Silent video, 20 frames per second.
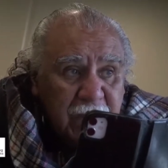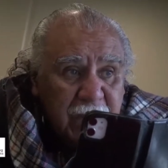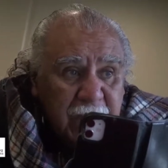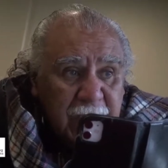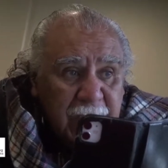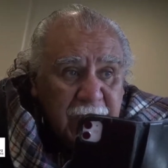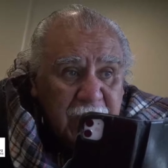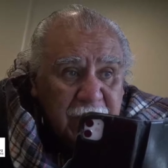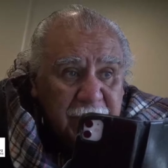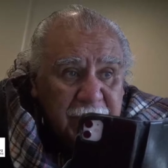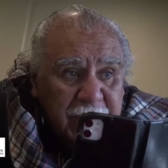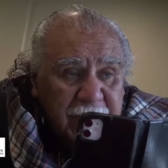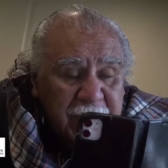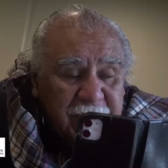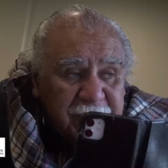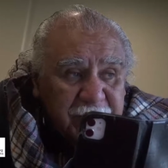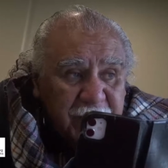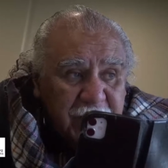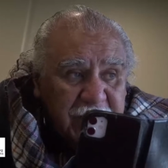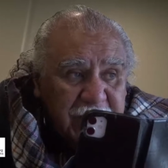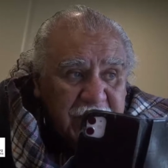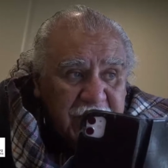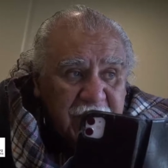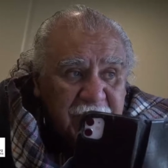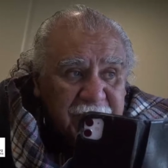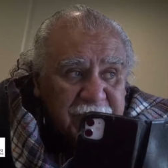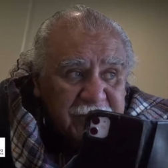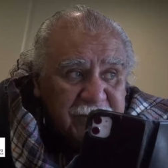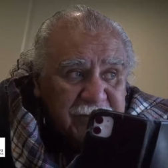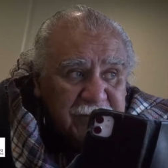Um, and as my
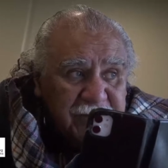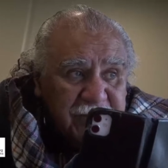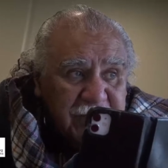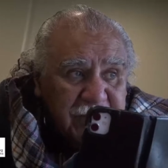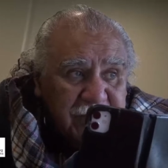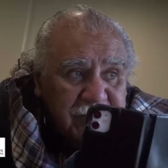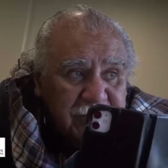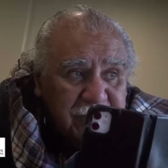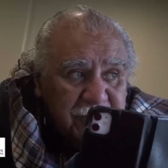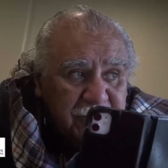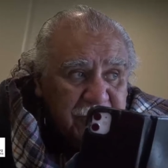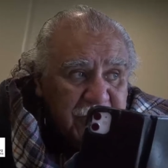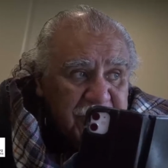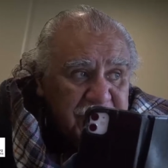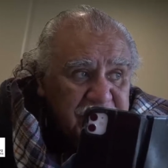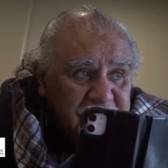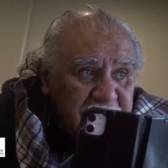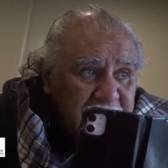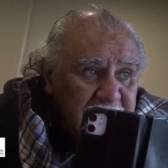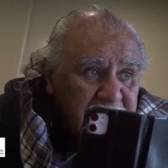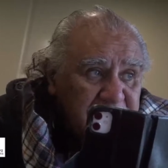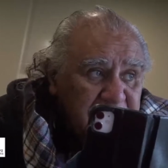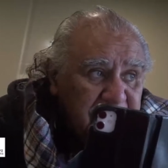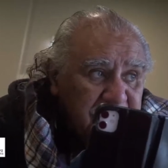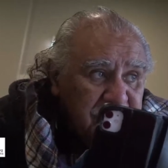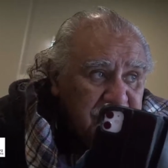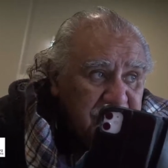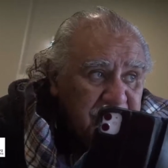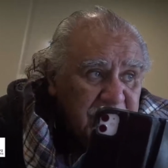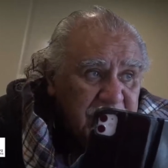cousin said one
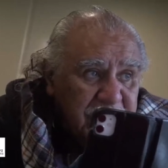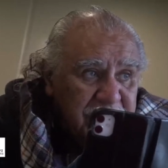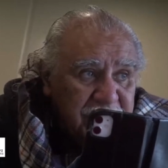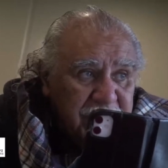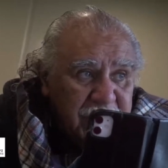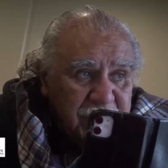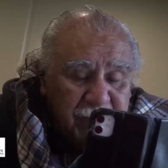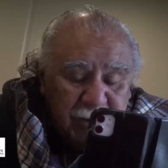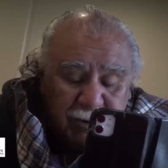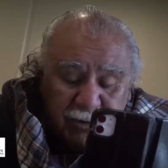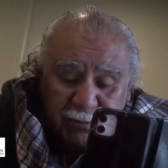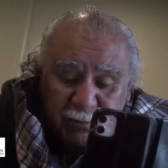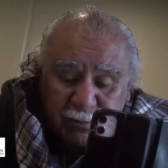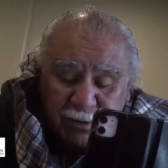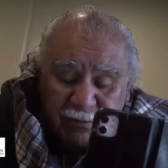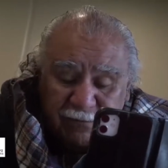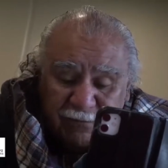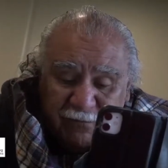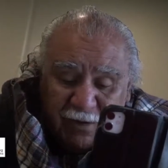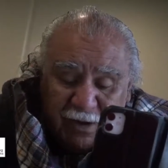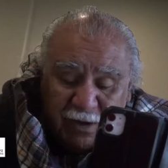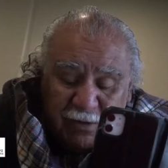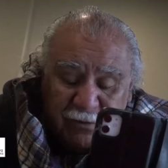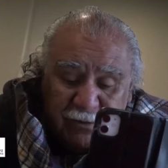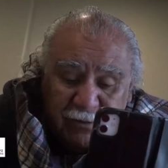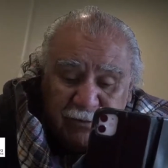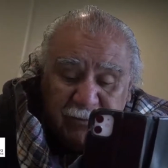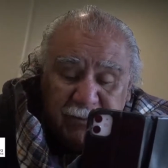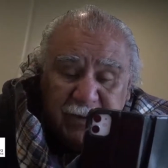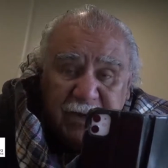time when we buried my
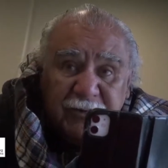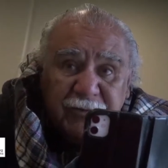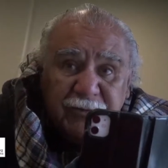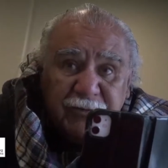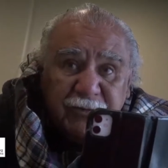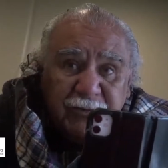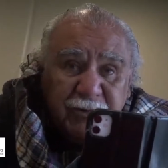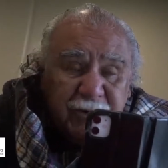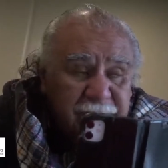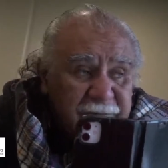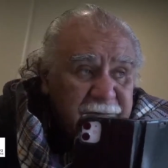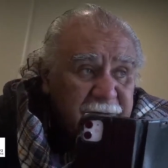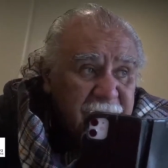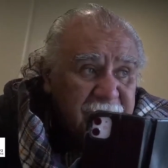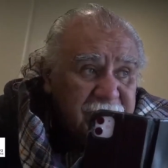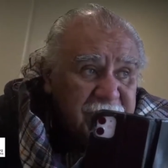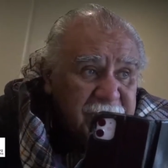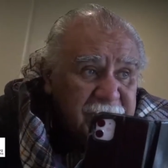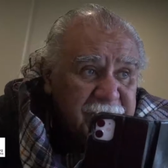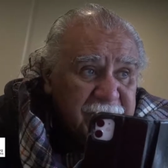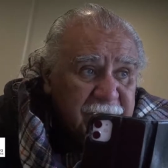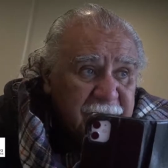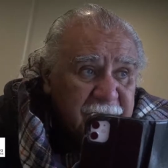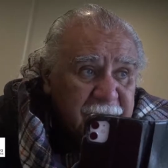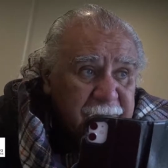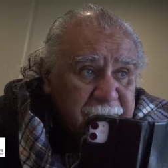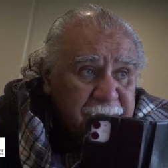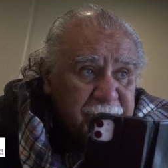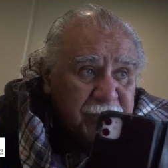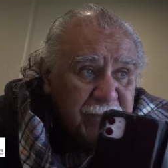father about twenty-five years
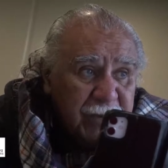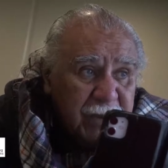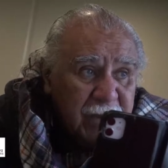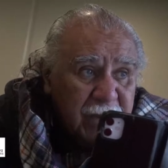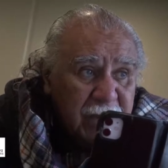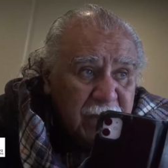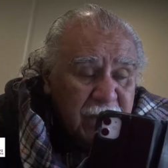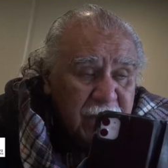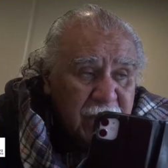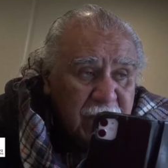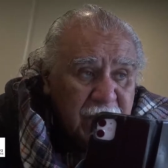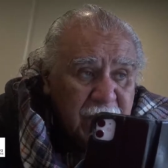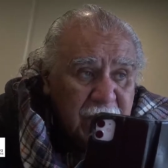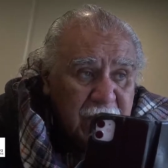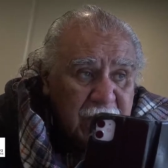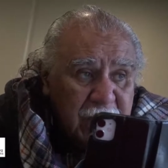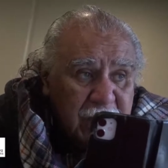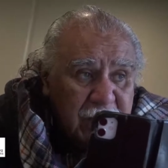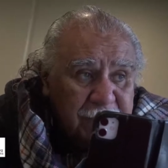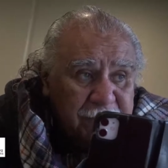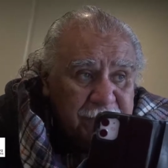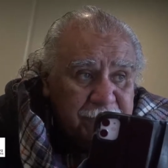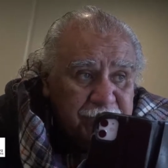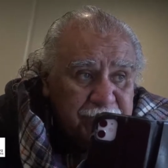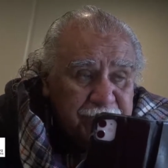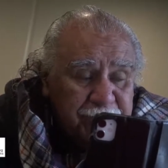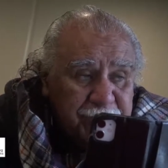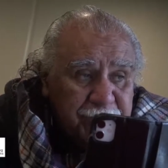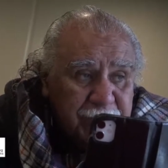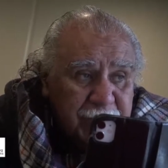ago,
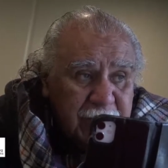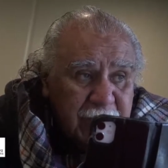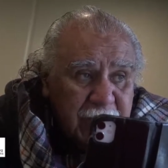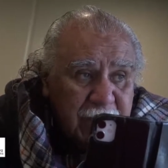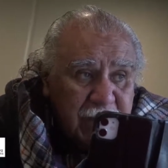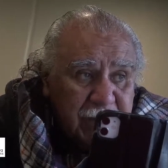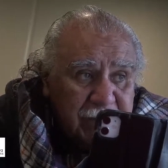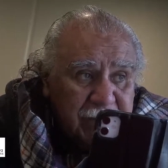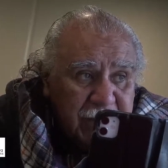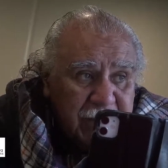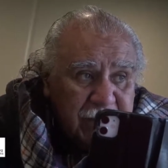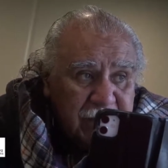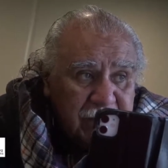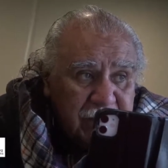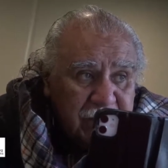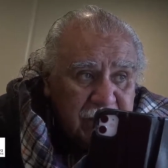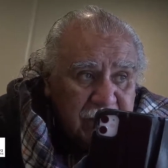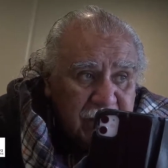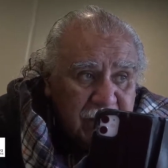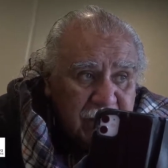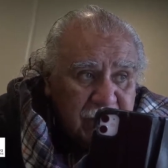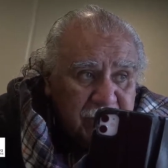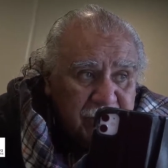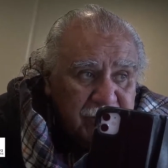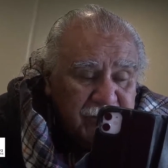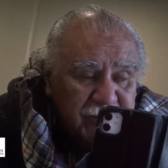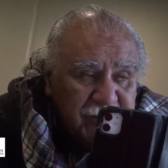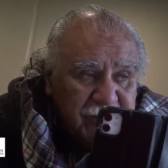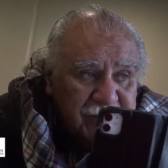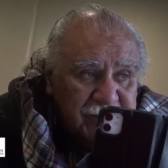um, yeah, they,
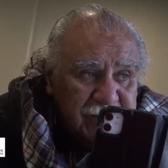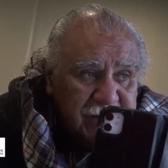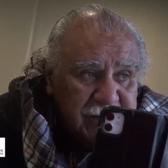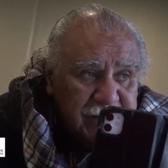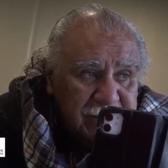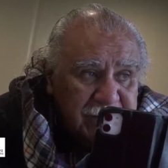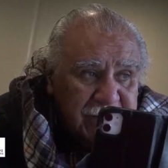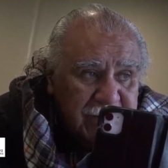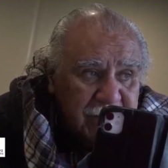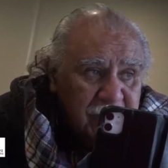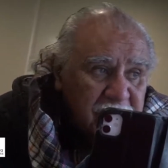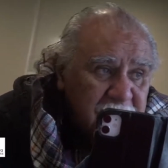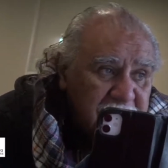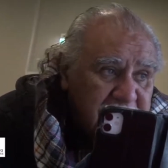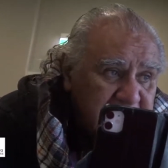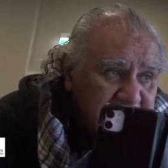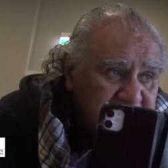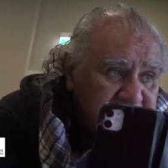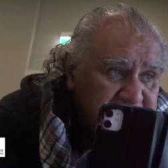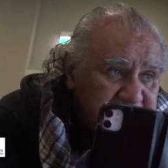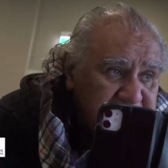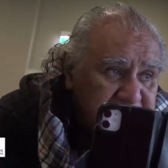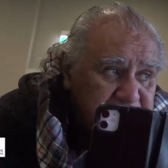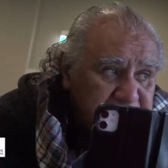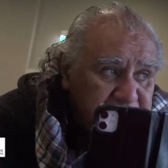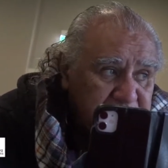um, she said to me, "Come on, cuz,